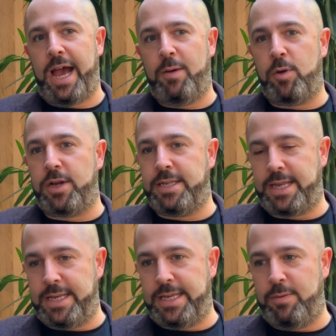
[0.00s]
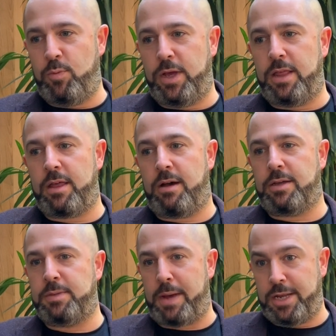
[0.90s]
And we're going to send him with
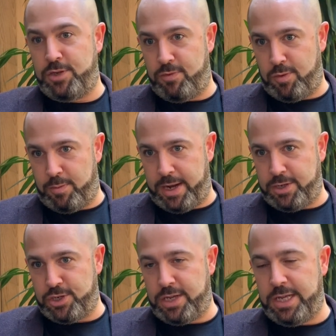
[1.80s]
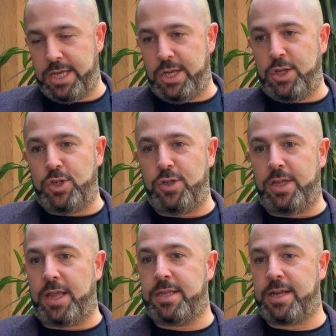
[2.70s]
our Spanish floor manager to
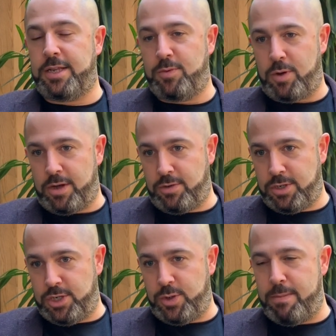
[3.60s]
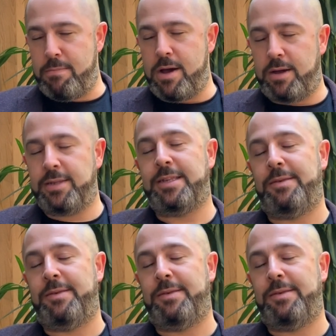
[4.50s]
the other side of the world to immerse